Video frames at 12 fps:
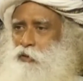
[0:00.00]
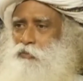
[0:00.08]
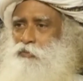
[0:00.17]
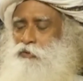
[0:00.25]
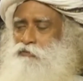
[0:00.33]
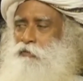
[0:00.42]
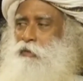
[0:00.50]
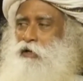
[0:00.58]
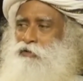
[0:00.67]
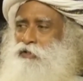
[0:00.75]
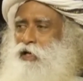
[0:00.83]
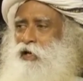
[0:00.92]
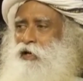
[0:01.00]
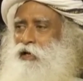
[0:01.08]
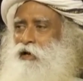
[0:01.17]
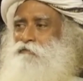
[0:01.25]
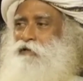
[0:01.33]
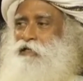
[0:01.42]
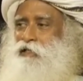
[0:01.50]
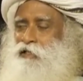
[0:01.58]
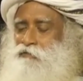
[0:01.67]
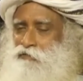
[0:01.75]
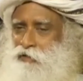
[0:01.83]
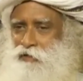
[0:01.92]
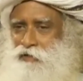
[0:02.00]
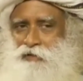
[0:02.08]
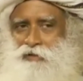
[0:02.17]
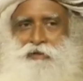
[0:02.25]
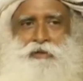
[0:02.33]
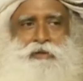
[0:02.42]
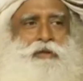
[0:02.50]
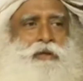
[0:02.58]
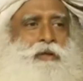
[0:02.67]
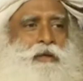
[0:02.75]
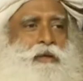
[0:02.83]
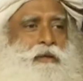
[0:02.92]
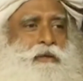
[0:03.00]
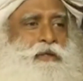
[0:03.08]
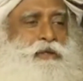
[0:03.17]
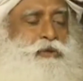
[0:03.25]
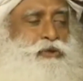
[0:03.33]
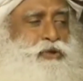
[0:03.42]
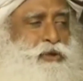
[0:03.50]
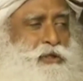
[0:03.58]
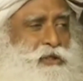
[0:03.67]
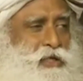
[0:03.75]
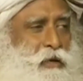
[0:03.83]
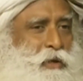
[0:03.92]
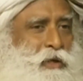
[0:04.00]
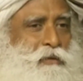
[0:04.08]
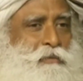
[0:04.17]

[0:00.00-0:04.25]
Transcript: put from outside are very different. This question is coming